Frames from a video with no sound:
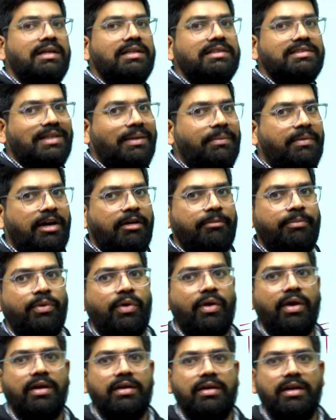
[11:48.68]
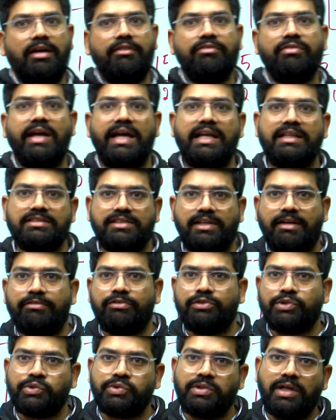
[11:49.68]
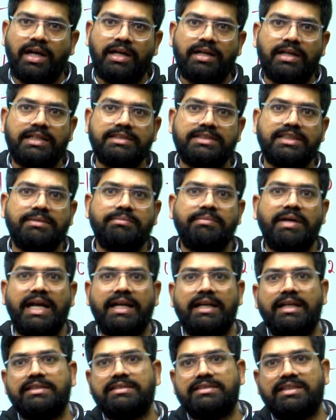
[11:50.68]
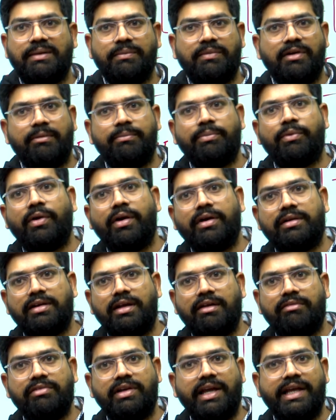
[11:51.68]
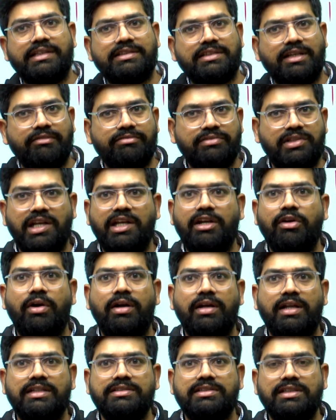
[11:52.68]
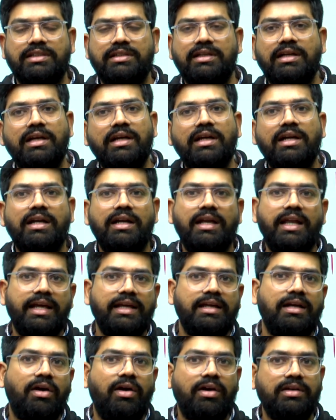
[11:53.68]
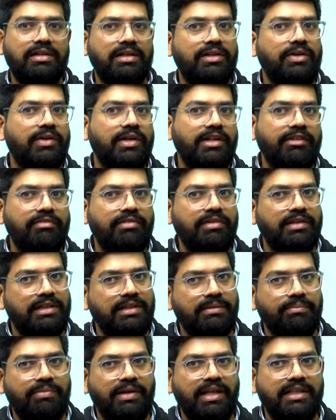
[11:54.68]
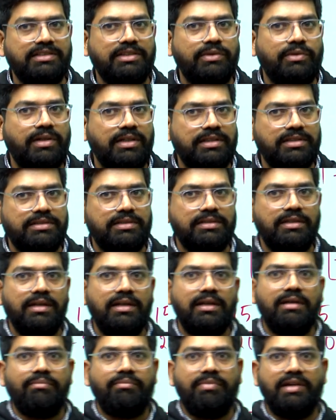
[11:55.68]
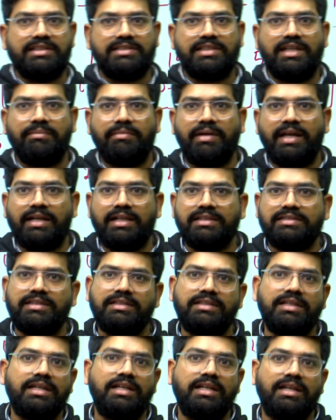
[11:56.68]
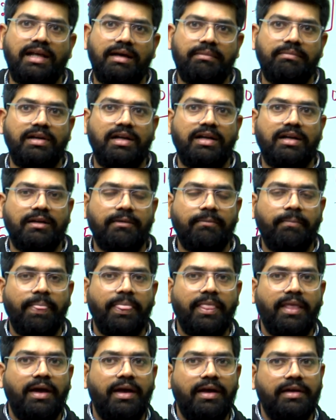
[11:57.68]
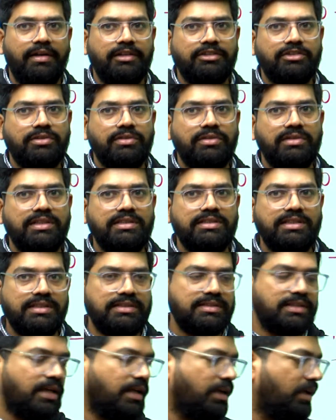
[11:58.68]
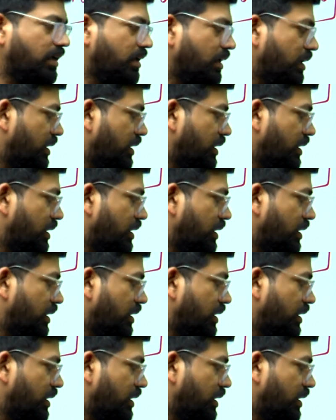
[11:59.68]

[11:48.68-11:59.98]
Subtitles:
sum of product of gains of 2 non-touching minus sum of product of gains of 3 non-touching. Like alternative, we place the words plus and minus in the denominator. Understood? This is the